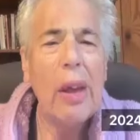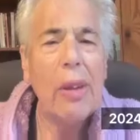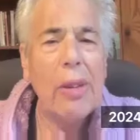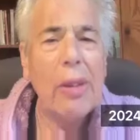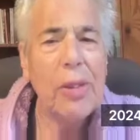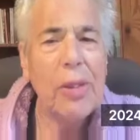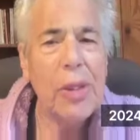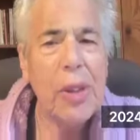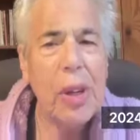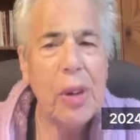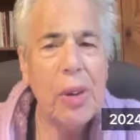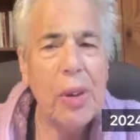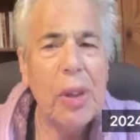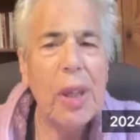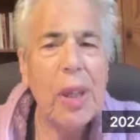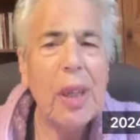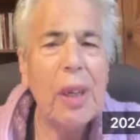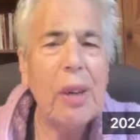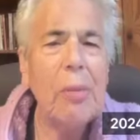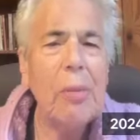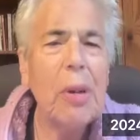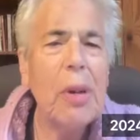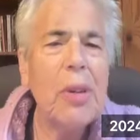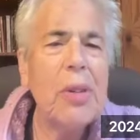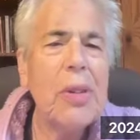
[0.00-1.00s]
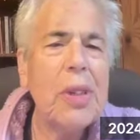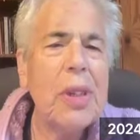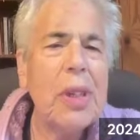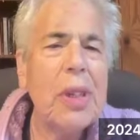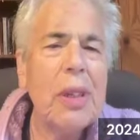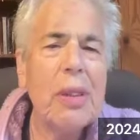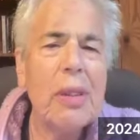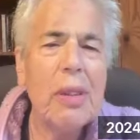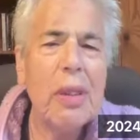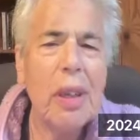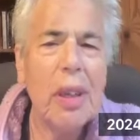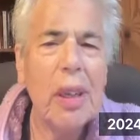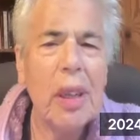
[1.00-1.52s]
So, in
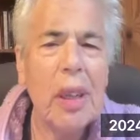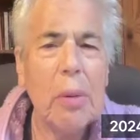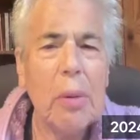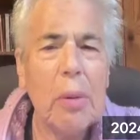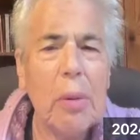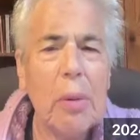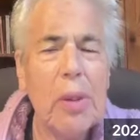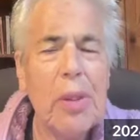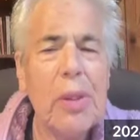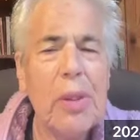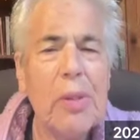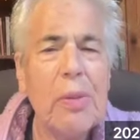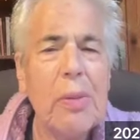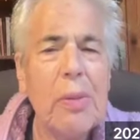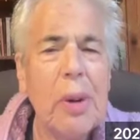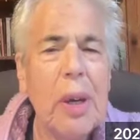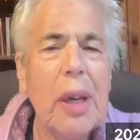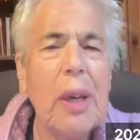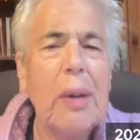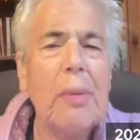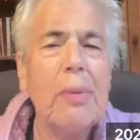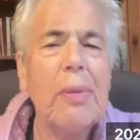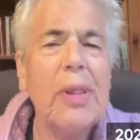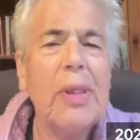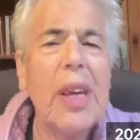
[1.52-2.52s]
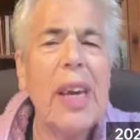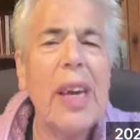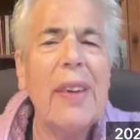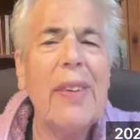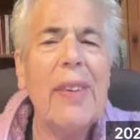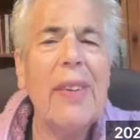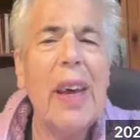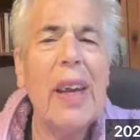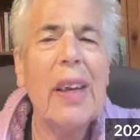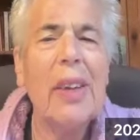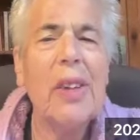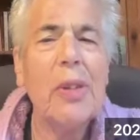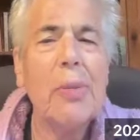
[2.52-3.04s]
other words, the way I'm saying
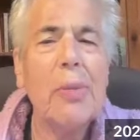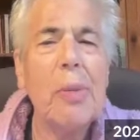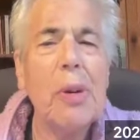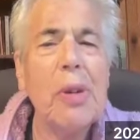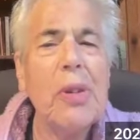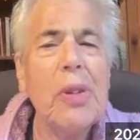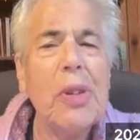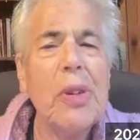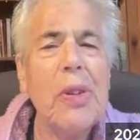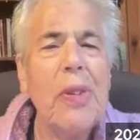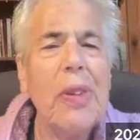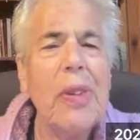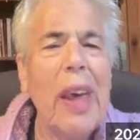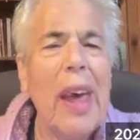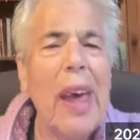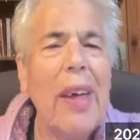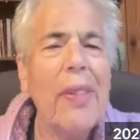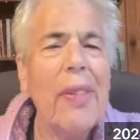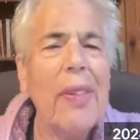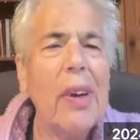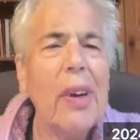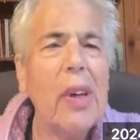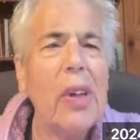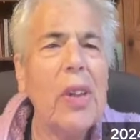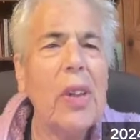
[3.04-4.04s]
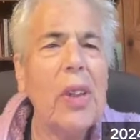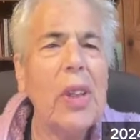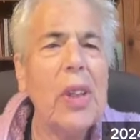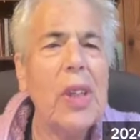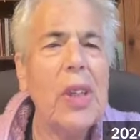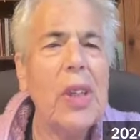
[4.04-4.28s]
that is most of the ethical